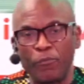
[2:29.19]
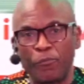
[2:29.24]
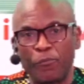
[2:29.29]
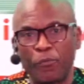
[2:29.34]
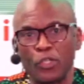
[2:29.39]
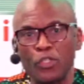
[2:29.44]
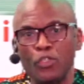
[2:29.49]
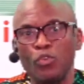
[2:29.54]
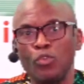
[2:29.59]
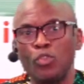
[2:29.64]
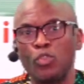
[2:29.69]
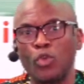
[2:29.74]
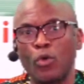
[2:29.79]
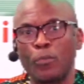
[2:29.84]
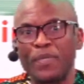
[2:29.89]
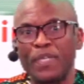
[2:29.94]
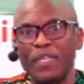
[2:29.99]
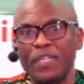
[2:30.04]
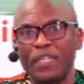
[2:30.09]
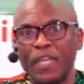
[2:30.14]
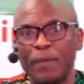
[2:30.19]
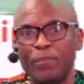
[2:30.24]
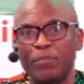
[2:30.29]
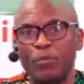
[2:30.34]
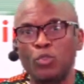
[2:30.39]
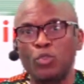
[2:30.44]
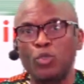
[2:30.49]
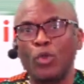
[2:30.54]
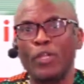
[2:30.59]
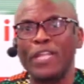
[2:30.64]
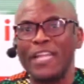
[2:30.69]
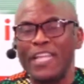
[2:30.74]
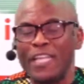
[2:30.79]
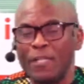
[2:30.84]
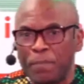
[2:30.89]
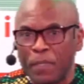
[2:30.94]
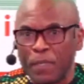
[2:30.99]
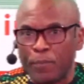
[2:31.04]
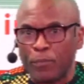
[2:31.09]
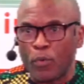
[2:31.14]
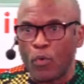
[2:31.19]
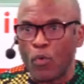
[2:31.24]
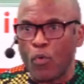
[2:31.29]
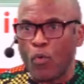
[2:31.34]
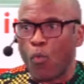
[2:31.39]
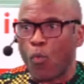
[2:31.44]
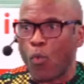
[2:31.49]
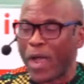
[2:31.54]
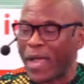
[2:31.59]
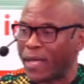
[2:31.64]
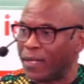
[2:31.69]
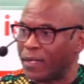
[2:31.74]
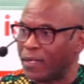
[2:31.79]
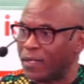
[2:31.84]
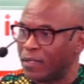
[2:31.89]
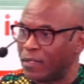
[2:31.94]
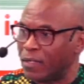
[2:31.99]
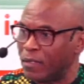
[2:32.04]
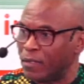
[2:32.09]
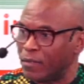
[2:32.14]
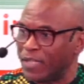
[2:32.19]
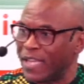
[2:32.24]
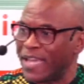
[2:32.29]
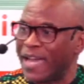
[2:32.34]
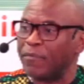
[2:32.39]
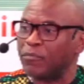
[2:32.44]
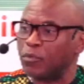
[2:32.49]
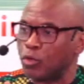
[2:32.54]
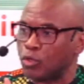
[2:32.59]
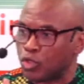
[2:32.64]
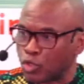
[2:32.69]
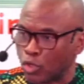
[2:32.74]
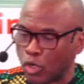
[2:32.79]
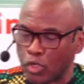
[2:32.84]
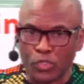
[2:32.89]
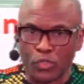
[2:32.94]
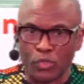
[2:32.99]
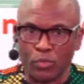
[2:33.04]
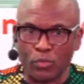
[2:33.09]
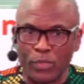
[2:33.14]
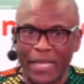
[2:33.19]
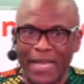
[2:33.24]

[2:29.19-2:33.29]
for you to be able to lead people well, they have to trust you.